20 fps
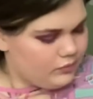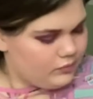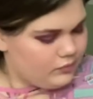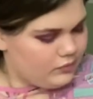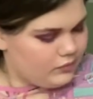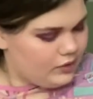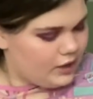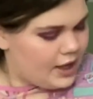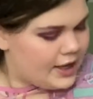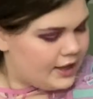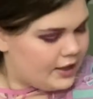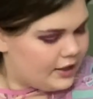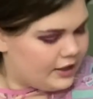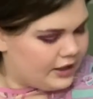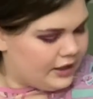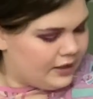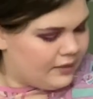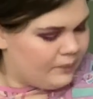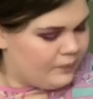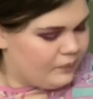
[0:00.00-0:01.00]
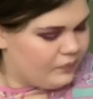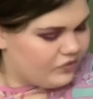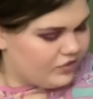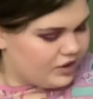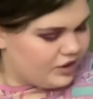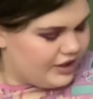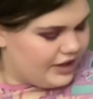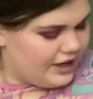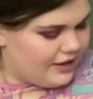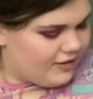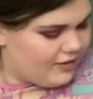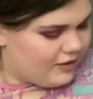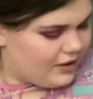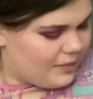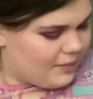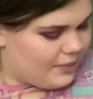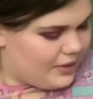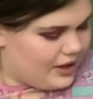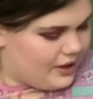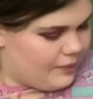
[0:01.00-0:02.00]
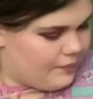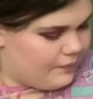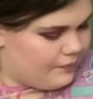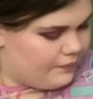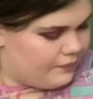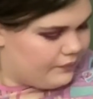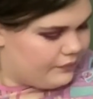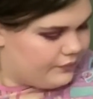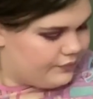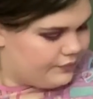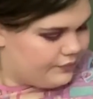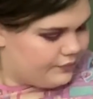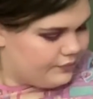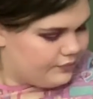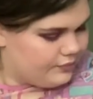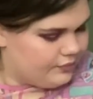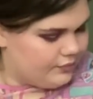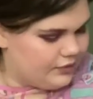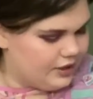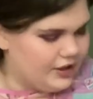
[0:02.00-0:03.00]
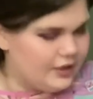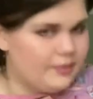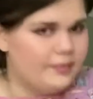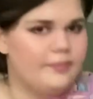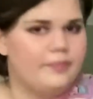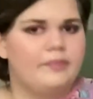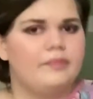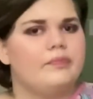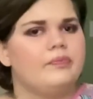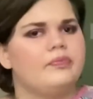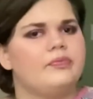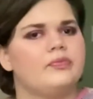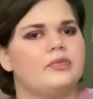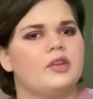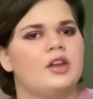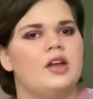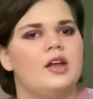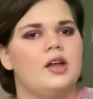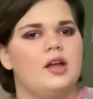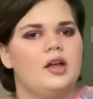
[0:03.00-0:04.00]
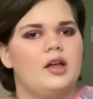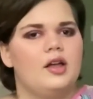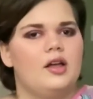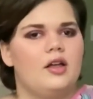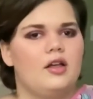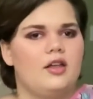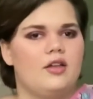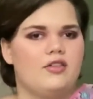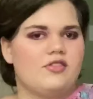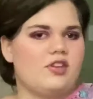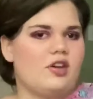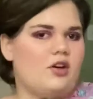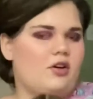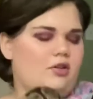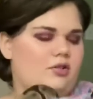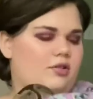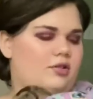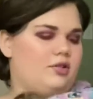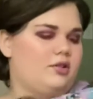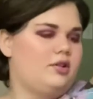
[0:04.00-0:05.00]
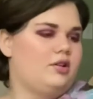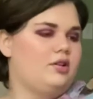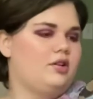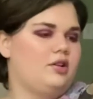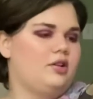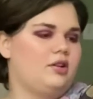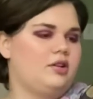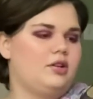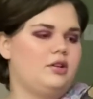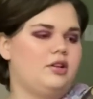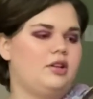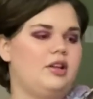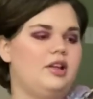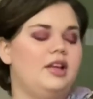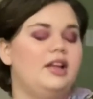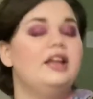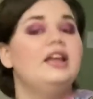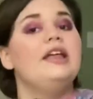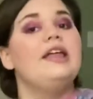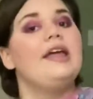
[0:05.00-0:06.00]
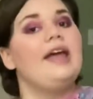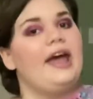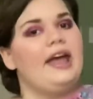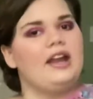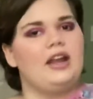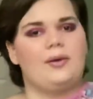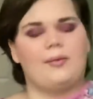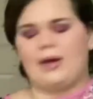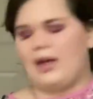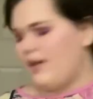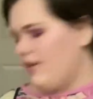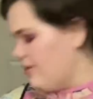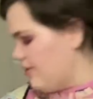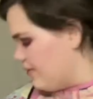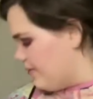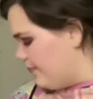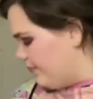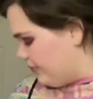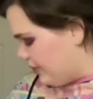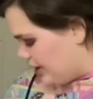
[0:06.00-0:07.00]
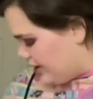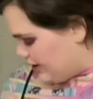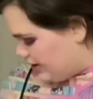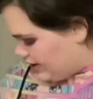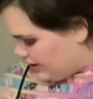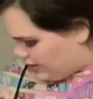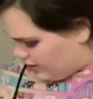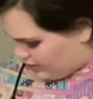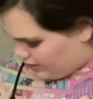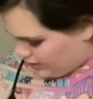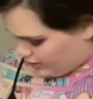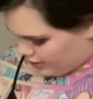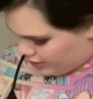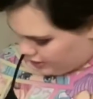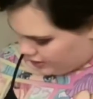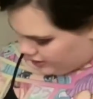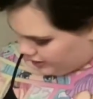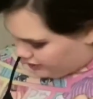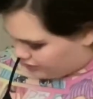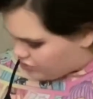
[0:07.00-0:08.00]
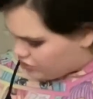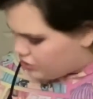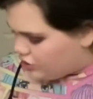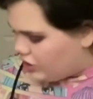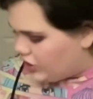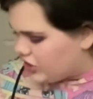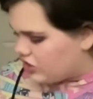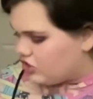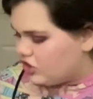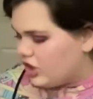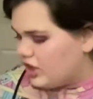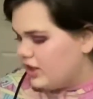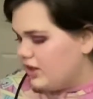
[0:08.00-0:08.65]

Hi, honey. Are you getting sleepy? Yeah. So, anyways, our next question.